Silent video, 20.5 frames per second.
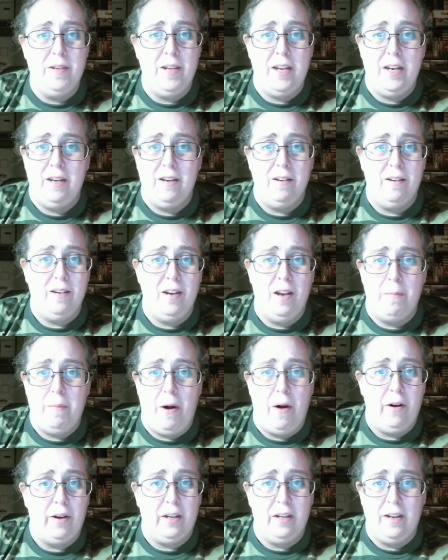in
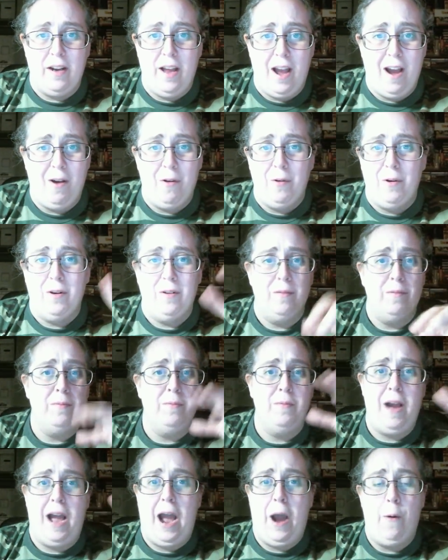America now, or
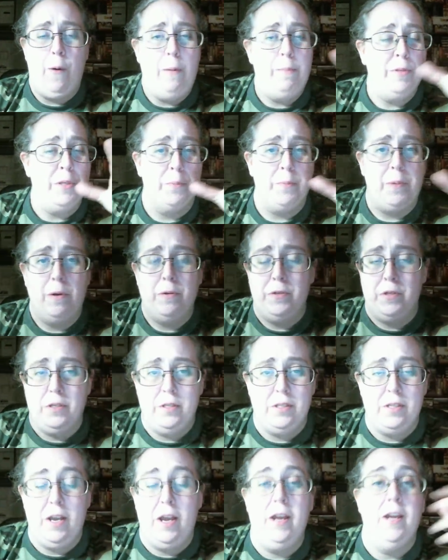how I'm supposed to
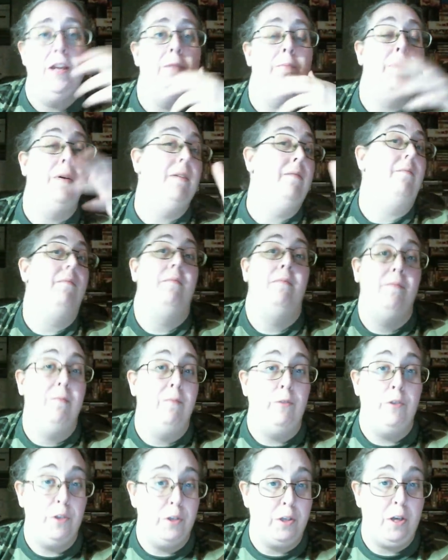say it, but
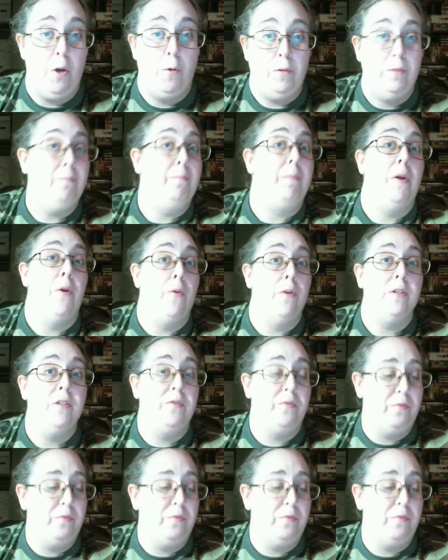we'll just go with Beerus